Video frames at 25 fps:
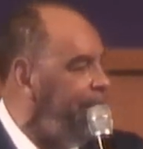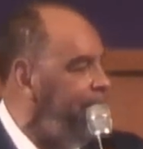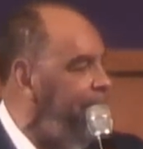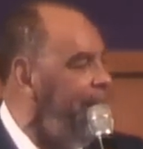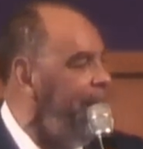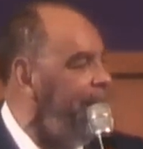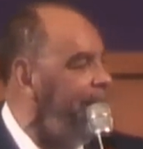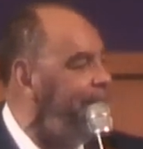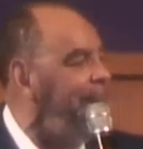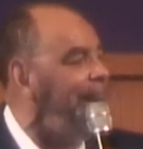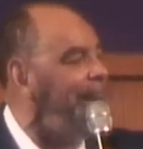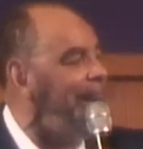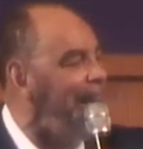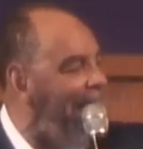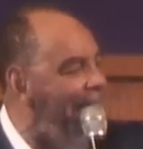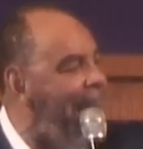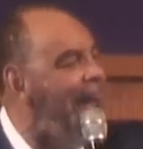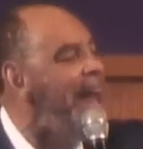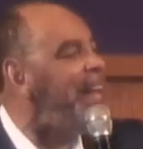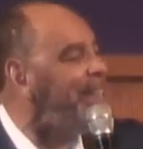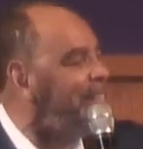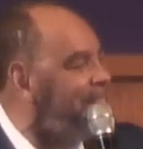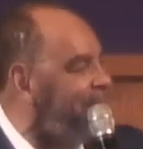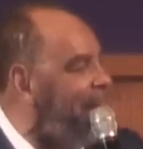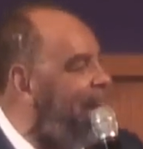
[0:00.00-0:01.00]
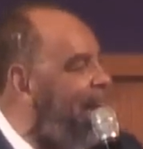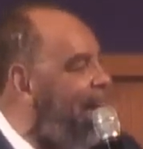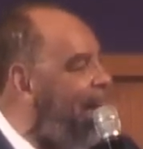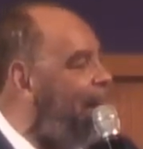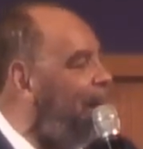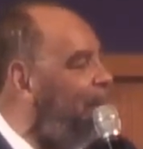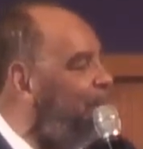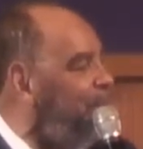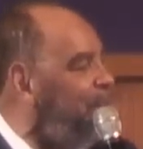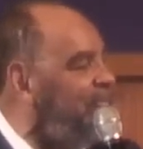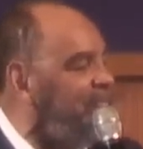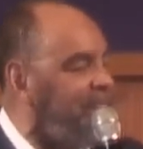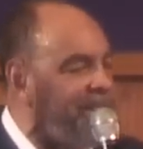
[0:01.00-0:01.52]
Yeah, the last
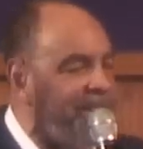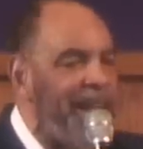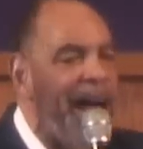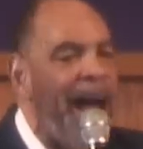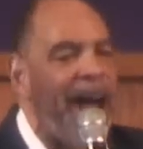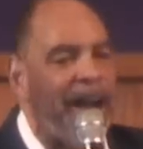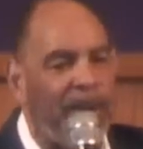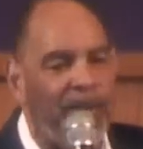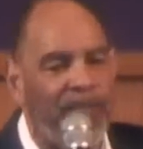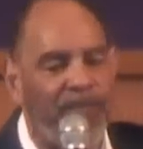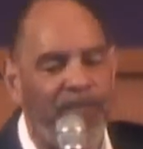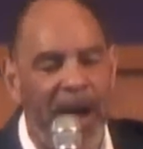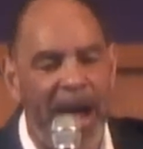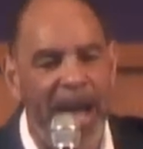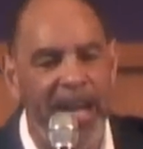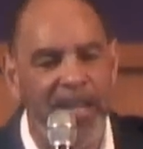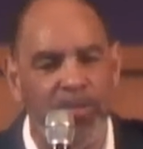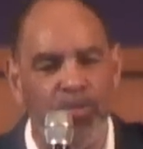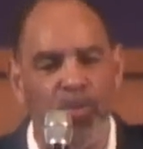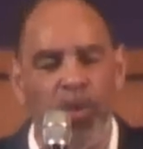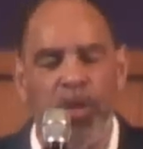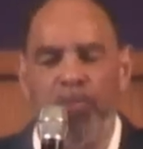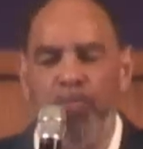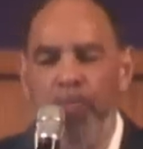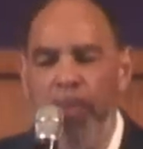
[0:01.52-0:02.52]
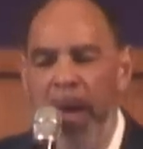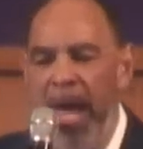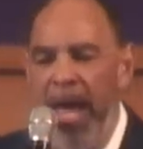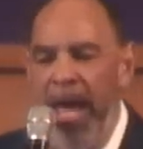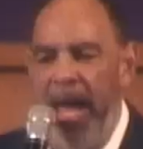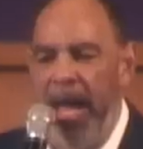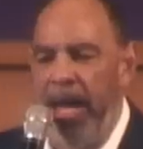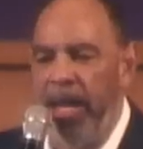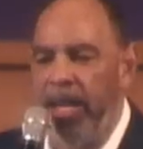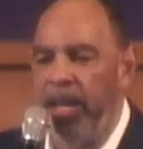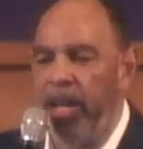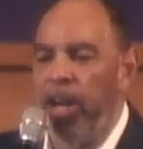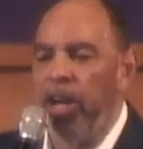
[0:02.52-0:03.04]
time the sacrifice was
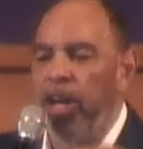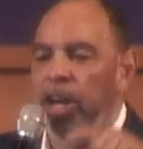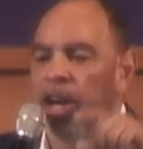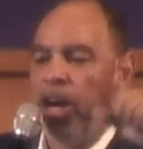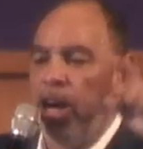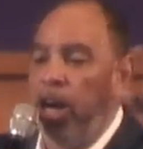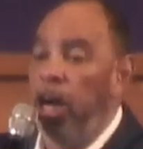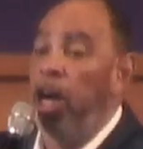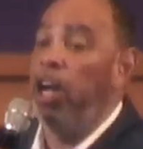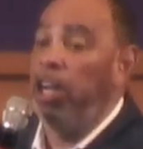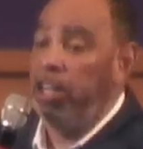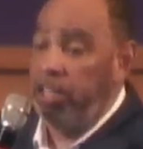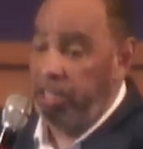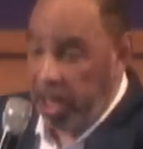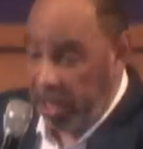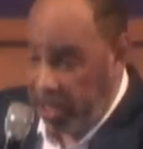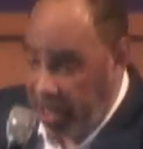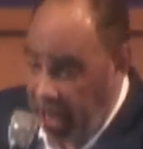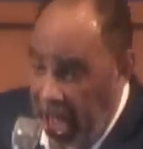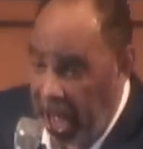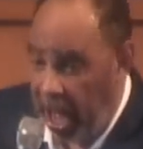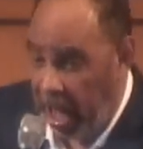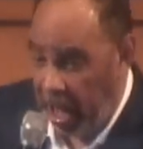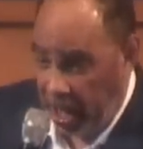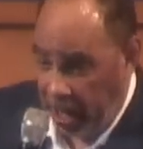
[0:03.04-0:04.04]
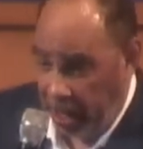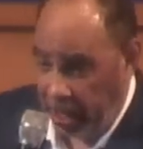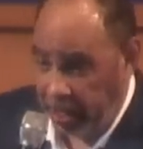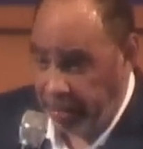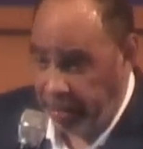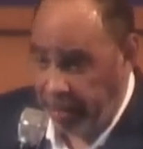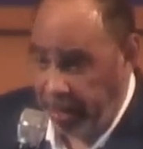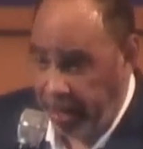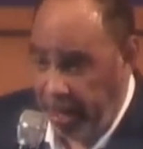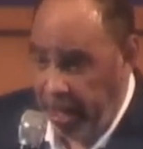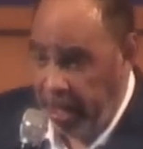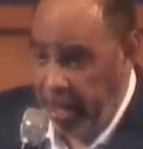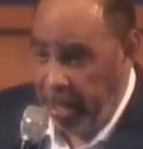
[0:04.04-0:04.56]
made unto God.
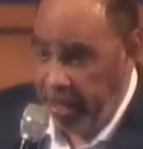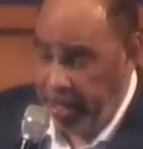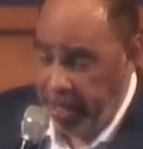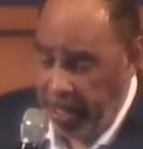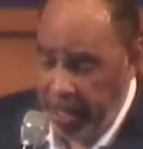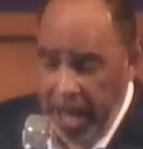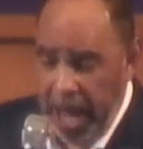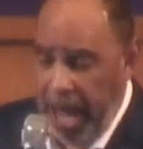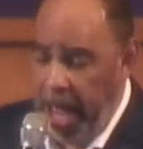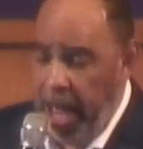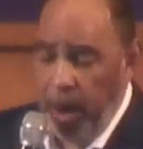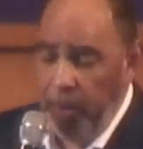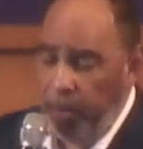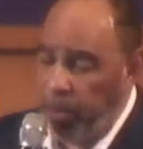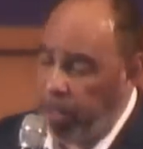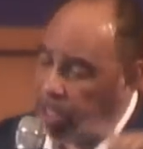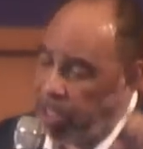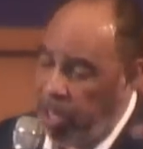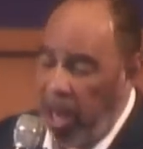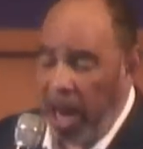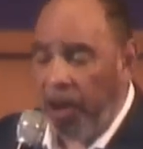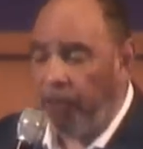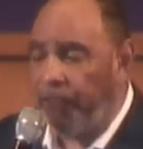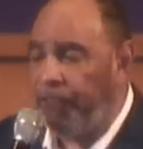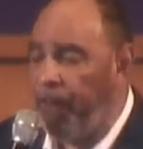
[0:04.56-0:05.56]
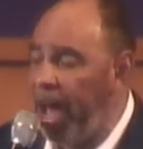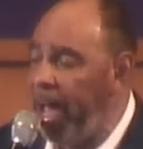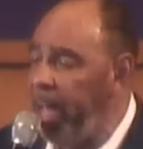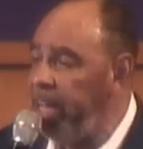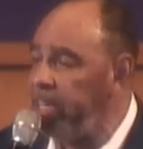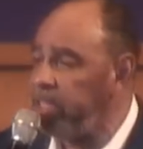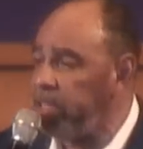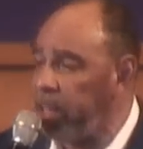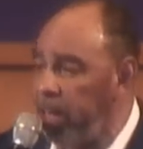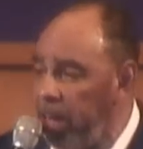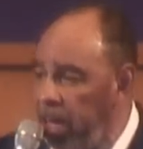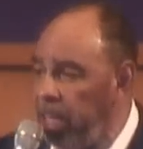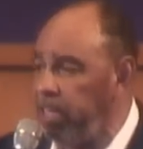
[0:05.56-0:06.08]
The lamb was
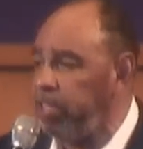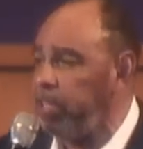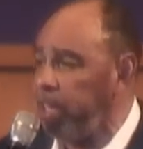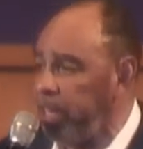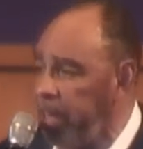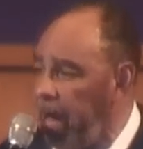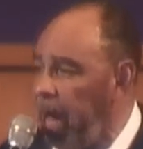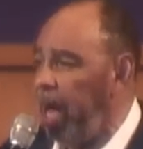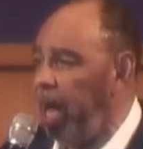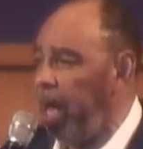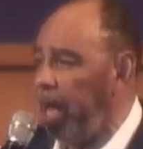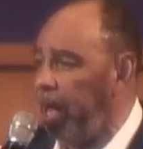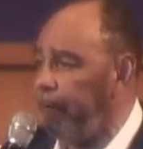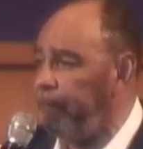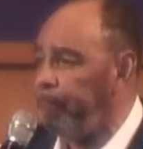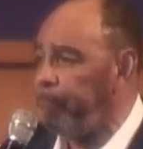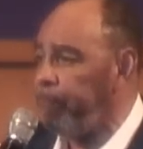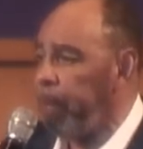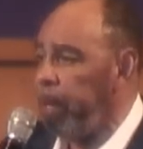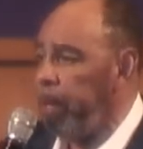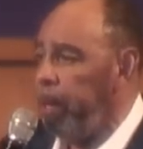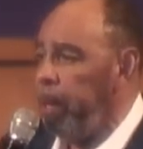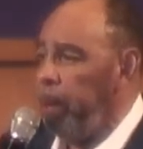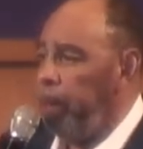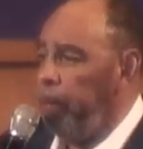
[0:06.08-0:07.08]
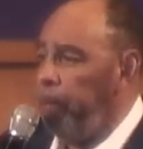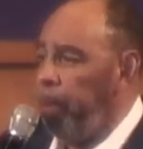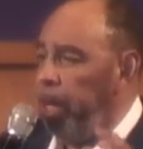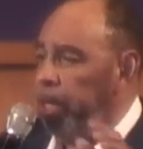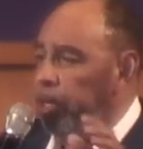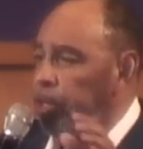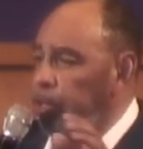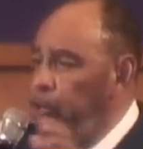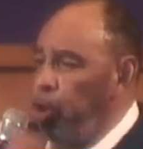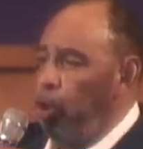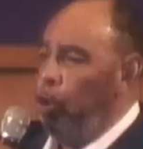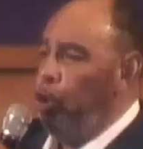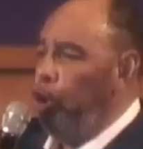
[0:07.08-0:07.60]
sacrificed unto God.
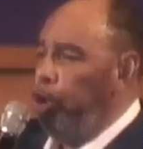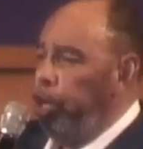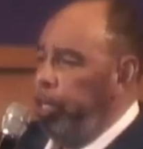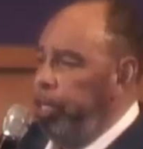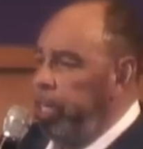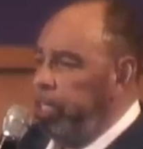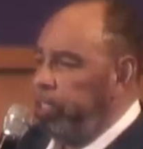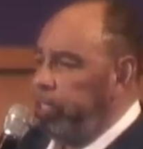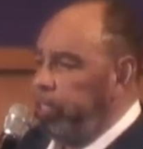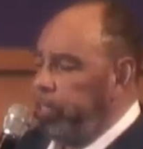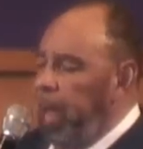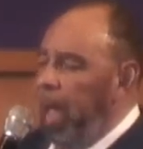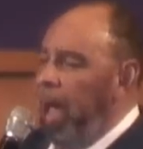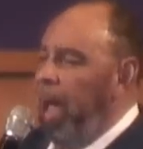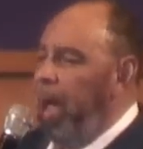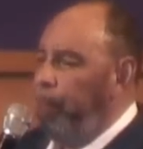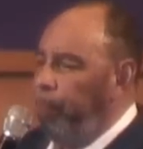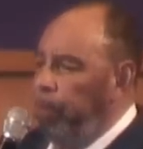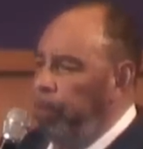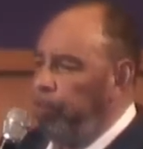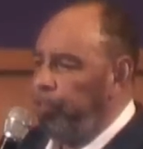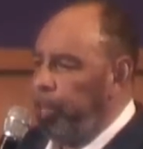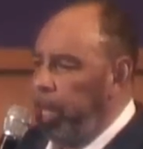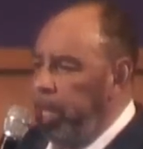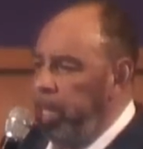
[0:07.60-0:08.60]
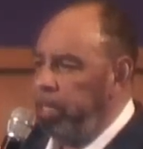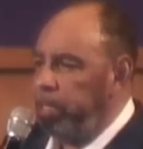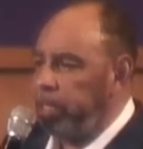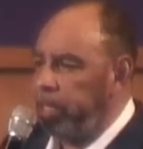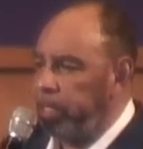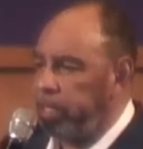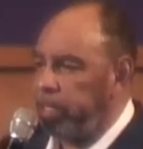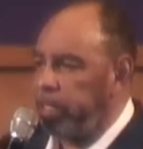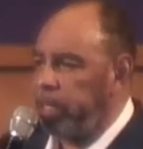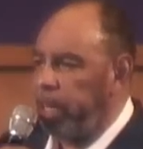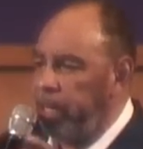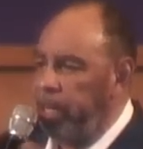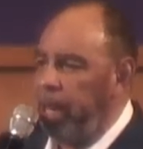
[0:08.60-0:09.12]
But during this time of
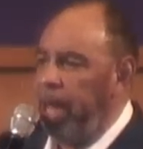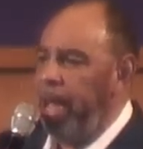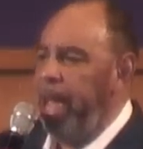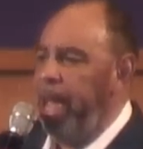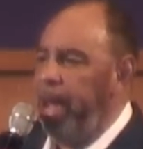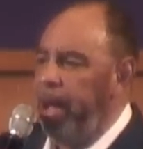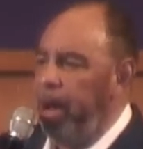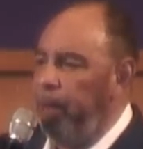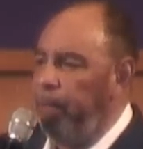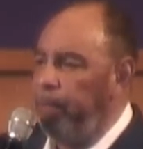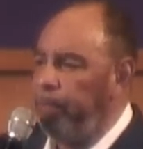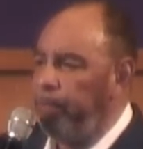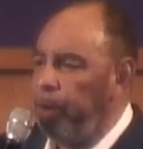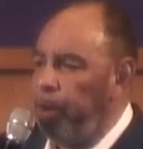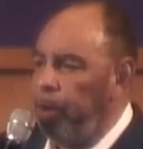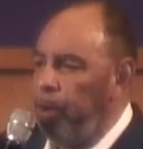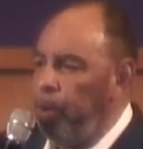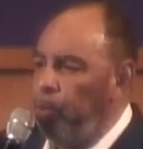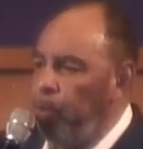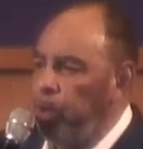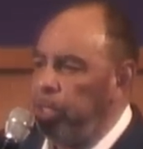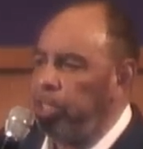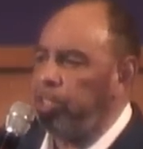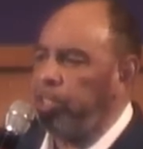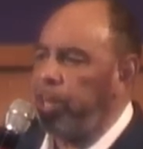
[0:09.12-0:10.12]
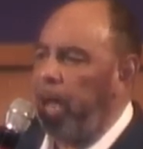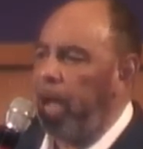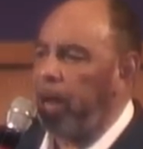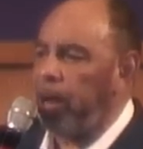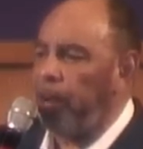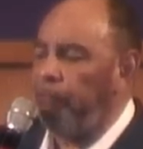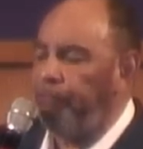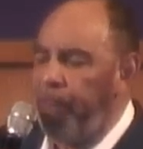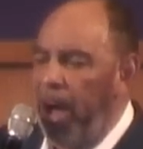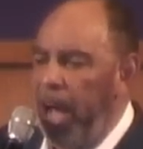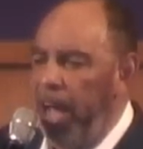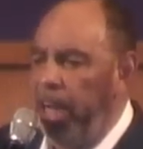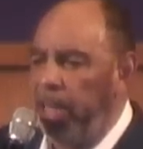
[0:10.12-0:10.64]
Jesus, the lamb was
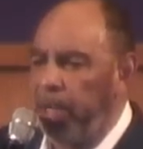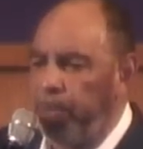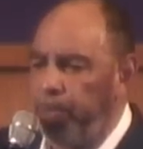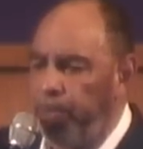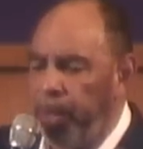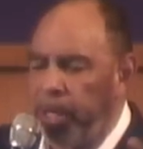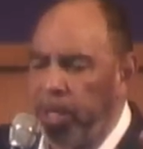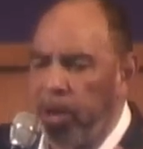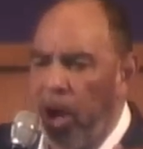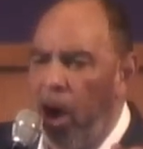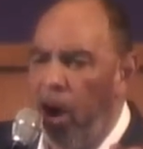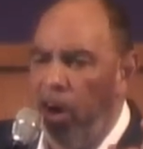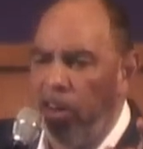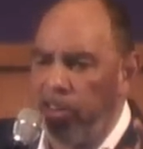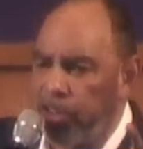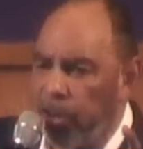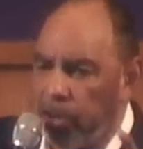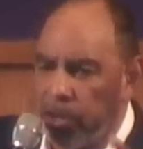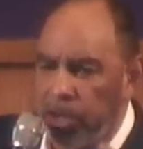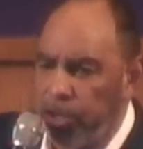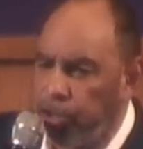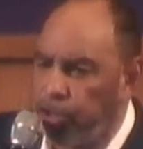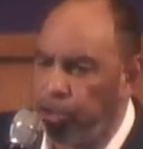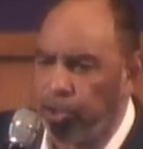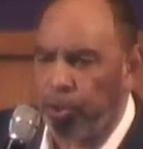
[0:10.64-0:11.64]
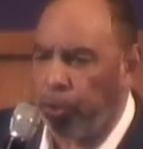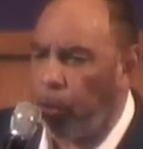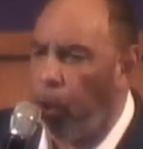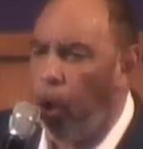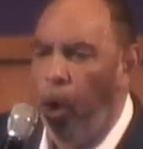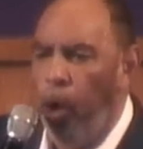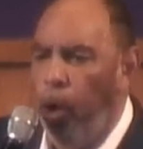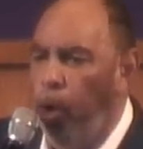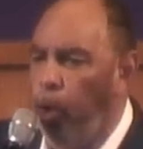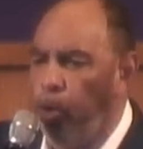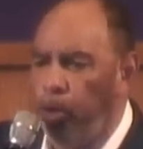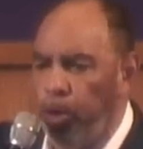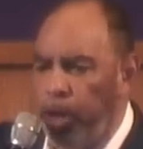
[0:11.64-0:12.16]
sacrificed because of
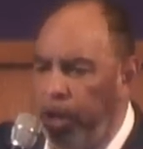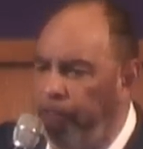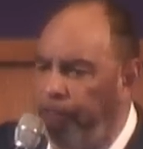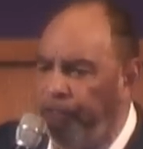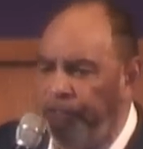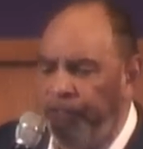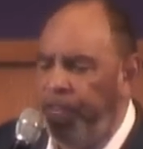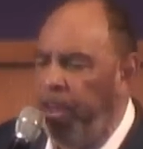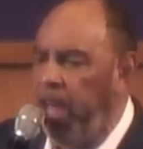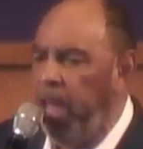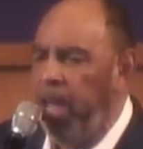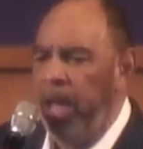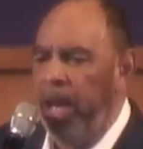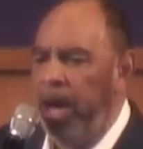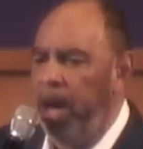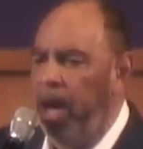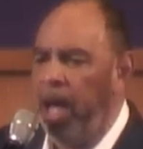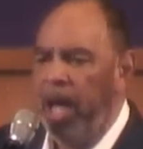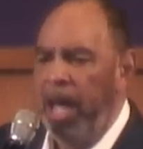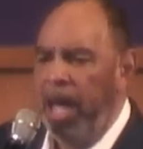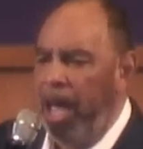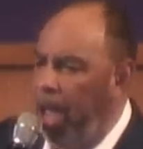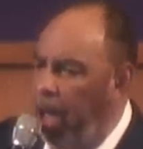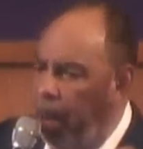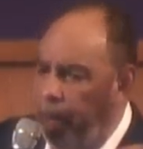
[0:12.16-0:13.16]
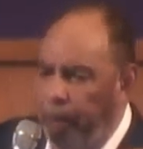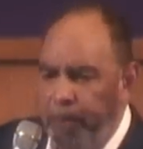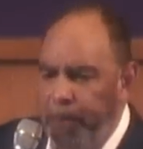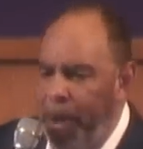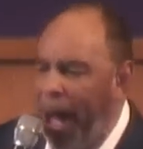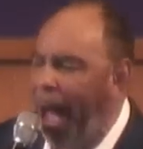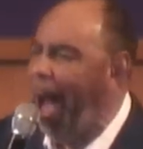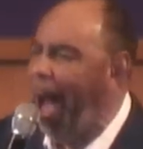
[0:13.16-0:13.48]
control and fear and